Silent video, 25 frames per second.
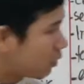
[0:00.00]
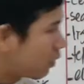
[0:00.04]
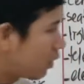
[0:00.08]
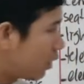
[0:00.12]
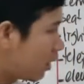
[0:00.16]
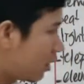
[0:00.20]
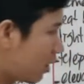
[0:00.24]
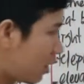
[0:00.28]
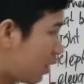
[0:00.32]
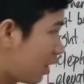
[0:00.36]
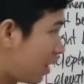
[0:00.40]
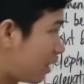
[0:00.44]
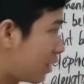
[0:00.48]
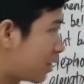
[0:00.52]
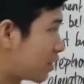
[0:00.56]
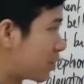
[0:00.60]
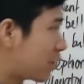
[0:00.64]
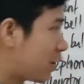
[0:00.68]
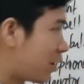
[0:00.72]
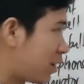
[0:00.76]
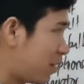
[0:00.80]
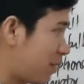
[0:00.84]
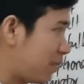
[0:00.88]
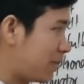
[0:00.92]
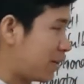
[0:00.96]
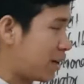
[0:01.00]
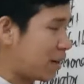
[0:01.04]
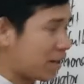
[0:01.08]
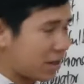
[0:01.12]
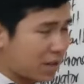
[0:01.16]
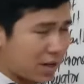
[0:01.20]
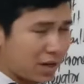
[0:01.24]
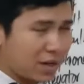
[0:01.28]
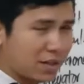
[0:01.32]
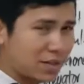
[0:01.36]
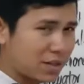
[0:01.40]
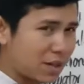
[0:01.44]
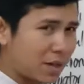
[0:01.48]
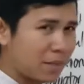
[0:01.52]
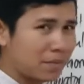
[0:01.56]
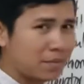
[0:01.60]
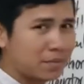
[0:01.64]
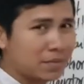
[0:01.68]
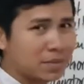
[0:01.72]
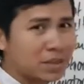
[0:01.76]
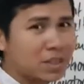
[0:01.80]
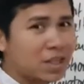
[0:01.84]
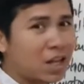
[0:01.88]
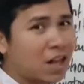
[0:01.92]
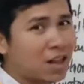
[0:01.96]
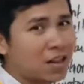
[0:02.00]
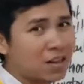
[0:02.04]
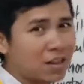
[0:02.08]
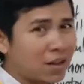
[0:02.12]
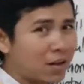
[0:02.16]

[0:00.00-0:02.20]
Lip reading: That is not different, okay? Some style